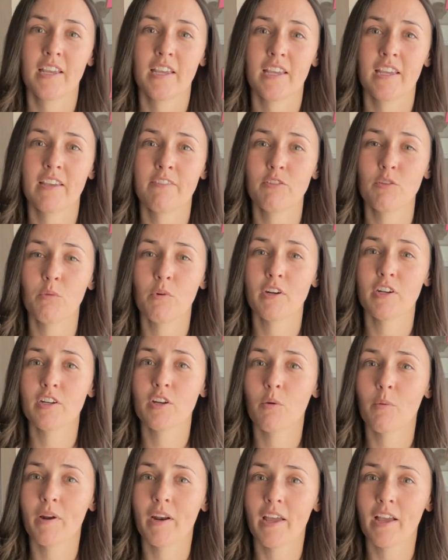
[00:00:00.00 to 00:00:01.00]
If you want to
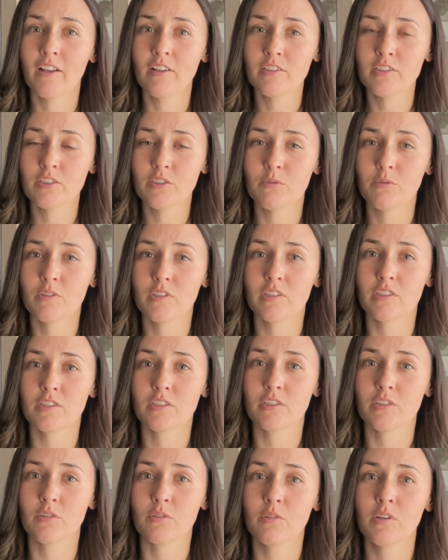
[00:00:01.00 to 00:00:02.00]
know what else you can
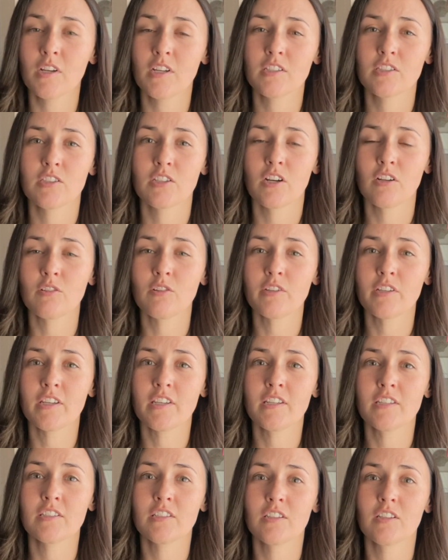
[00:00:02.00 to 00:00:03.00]
do, start
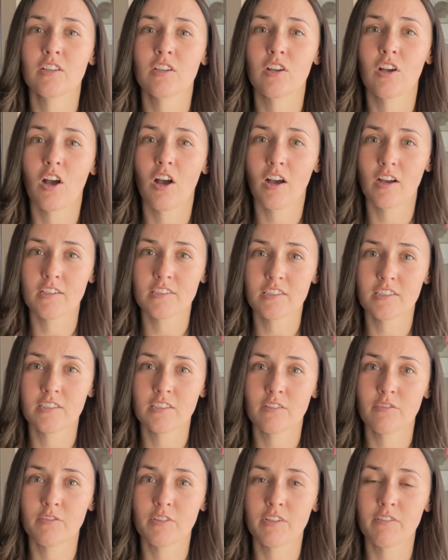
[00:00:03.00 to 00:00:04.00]
looking into the causes
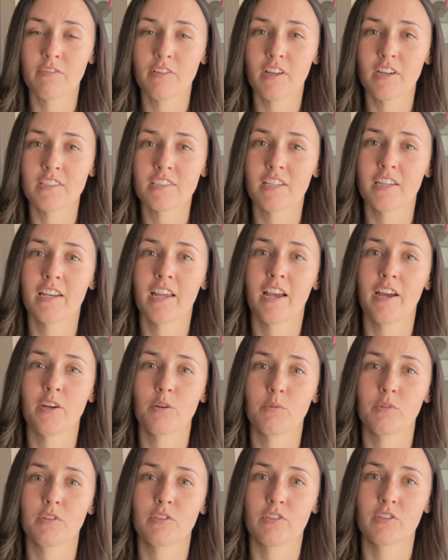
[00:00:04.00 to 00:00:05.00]
of reflux and how
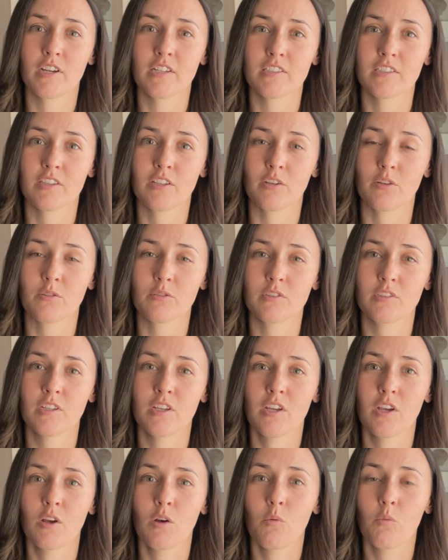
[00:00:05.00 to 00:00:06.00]
to address those.
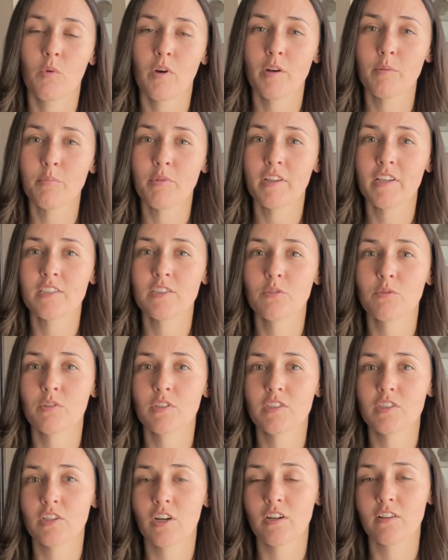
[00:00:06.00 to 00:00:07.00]
One place you
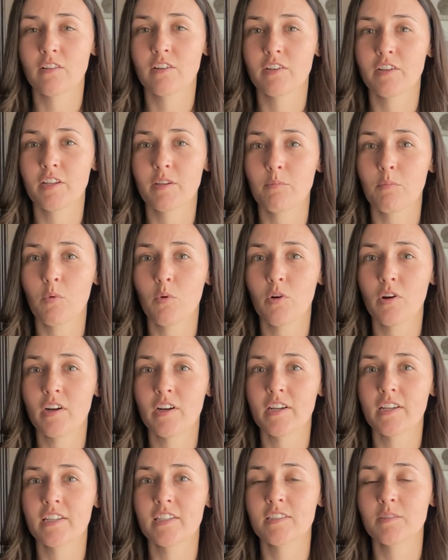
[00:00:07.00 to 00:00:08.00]
could start learning more
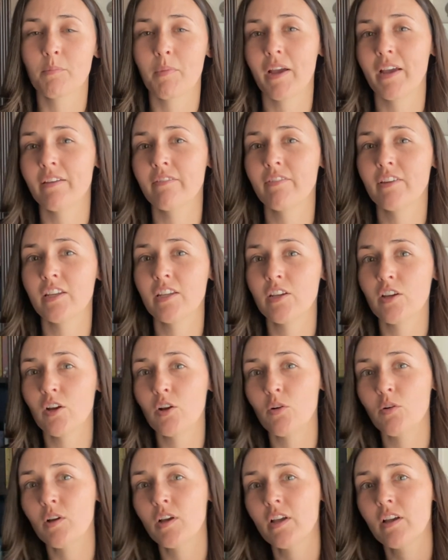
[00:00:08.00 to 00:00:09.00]
is my
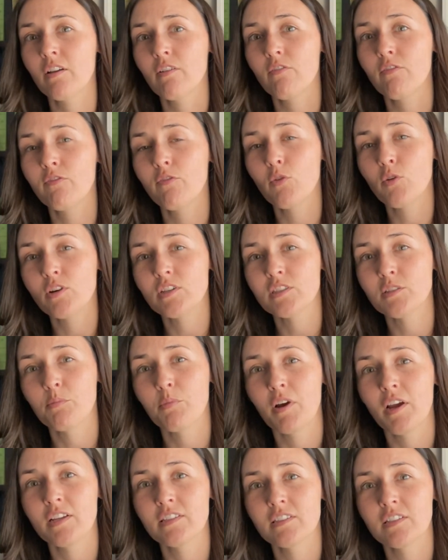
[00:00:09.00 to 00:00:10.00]
video, 4
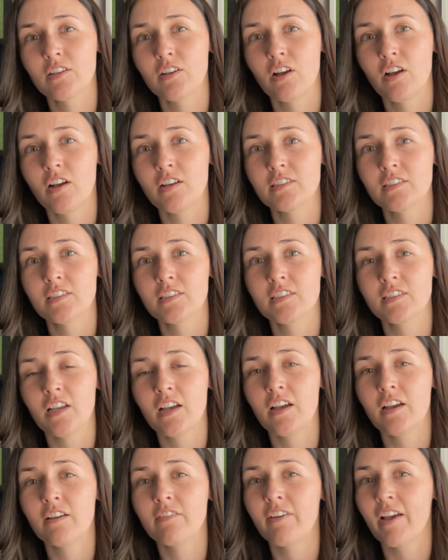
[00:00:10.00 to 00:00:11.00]
Surprising Causes
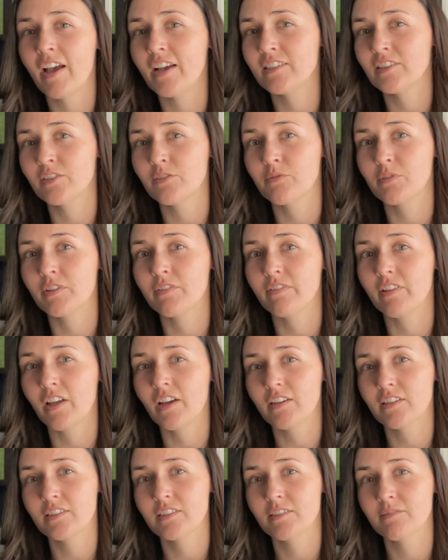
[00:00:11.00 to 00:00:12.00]
of Acid
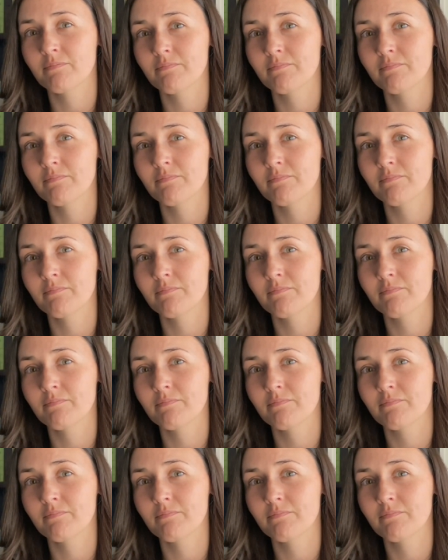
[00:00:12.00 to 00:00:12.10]
Reflux.